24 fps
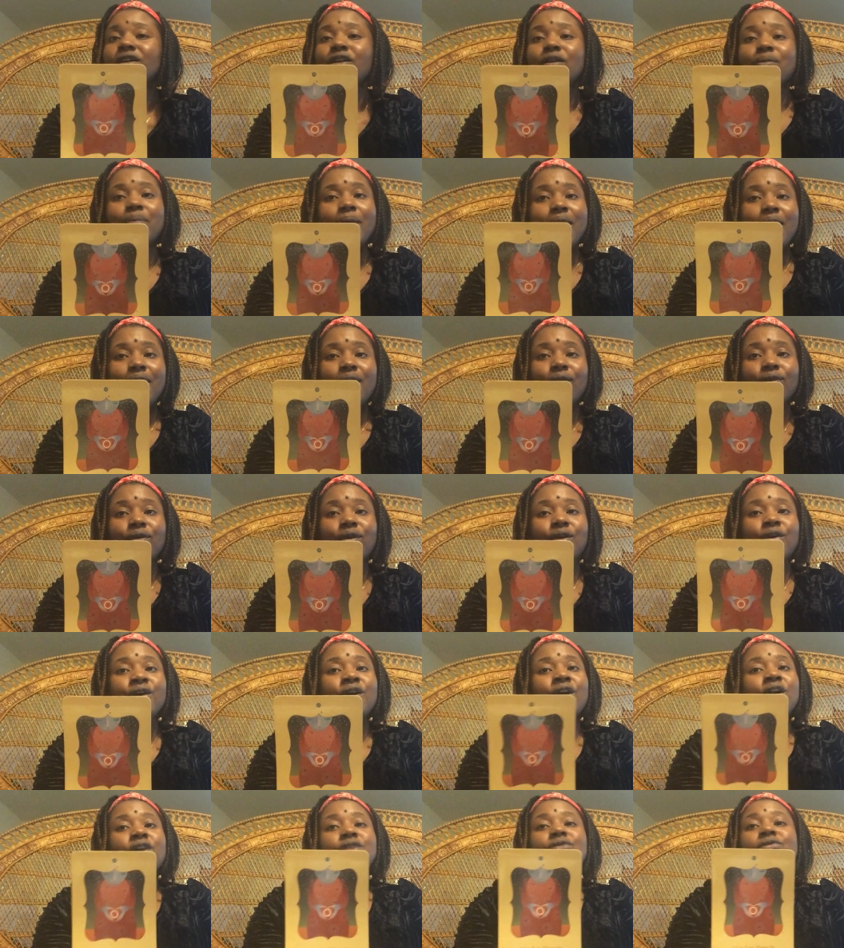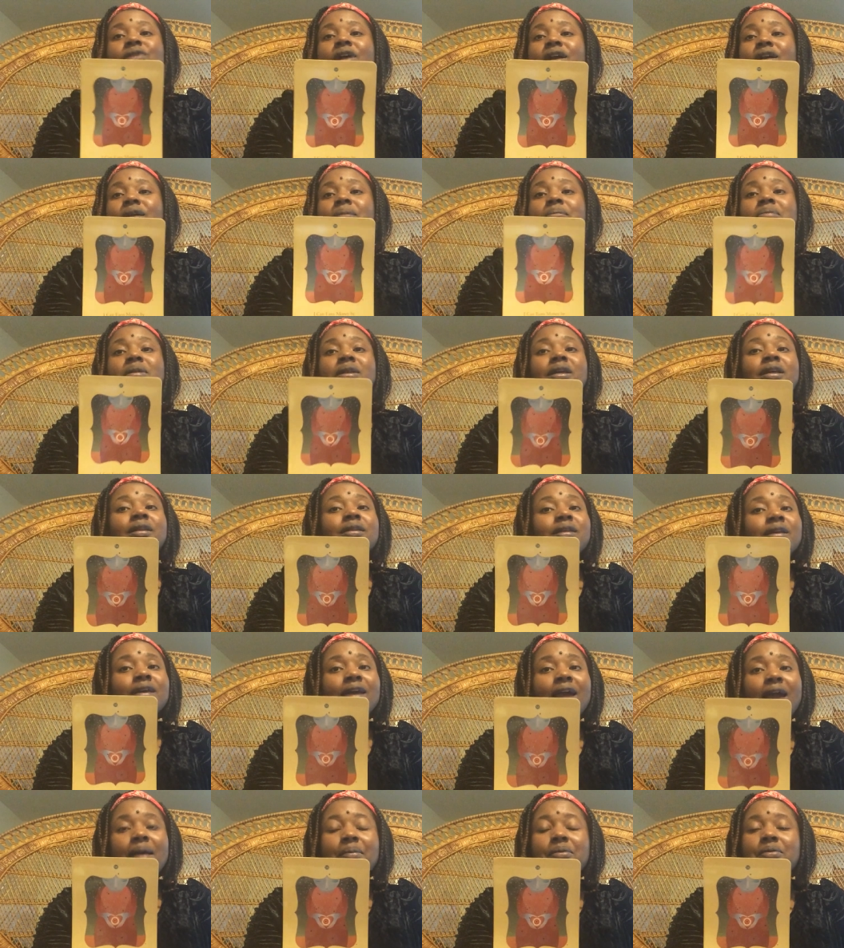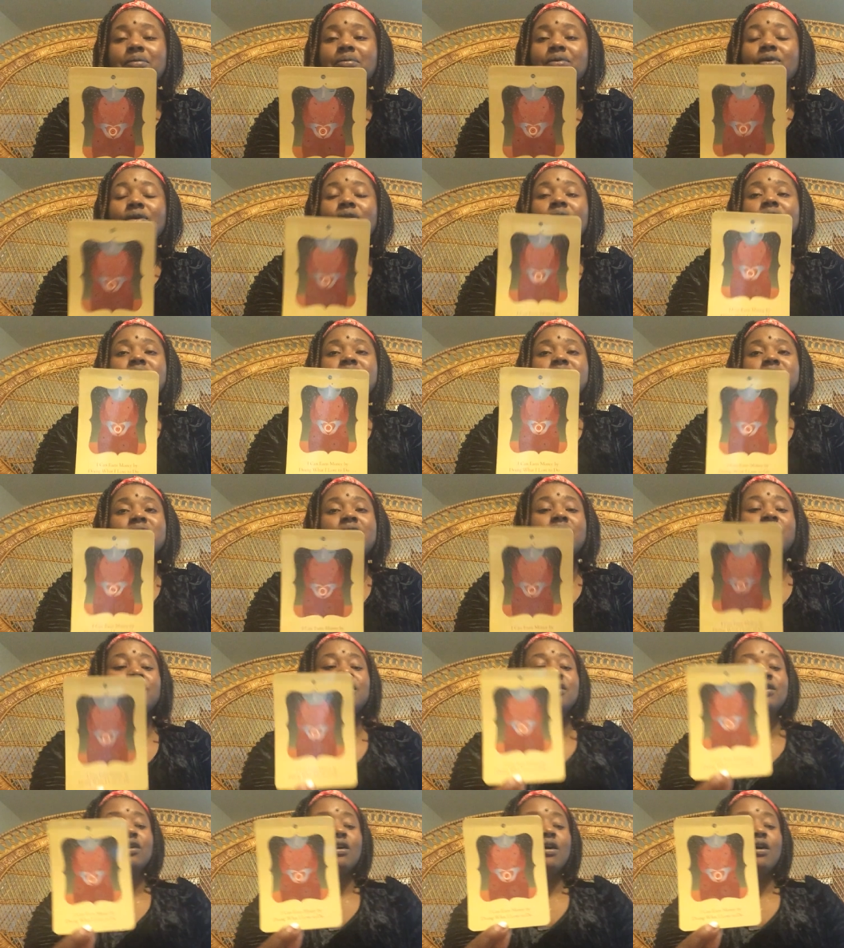in your power. You are completely capable of setting